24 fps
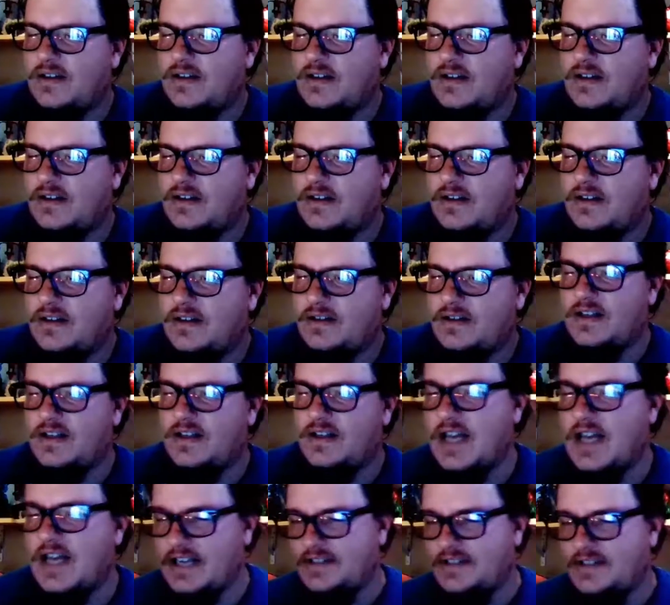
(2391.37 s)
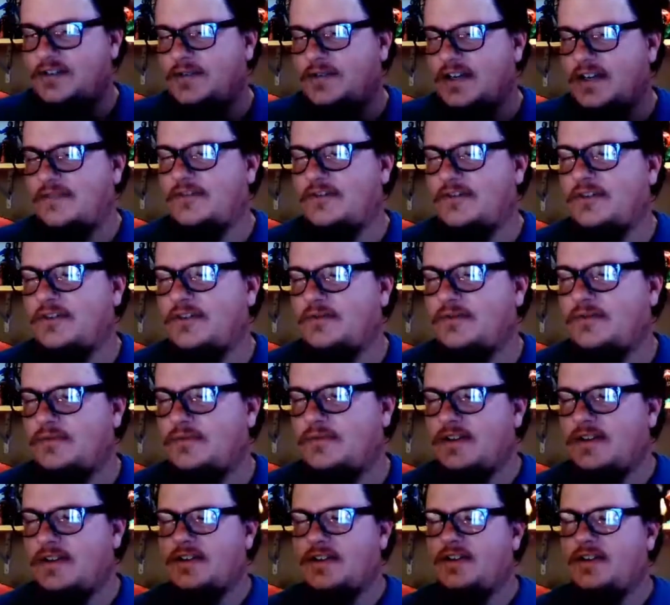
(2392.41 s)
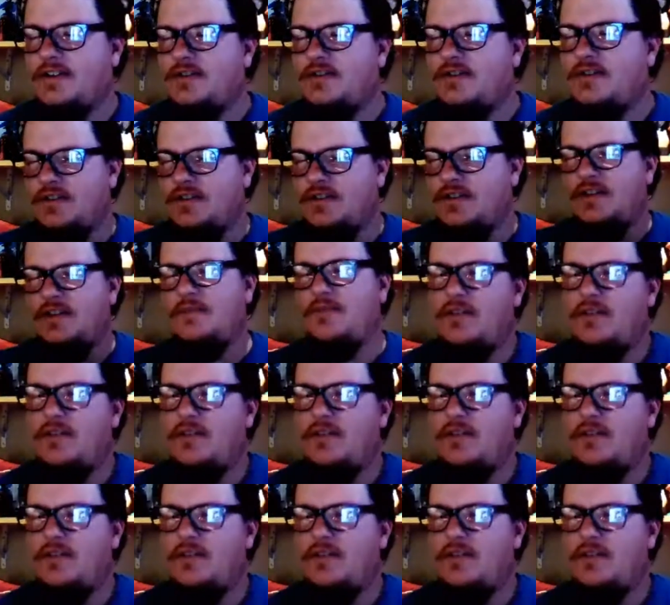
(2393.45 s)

nest or whatever, where the dude's on the computers.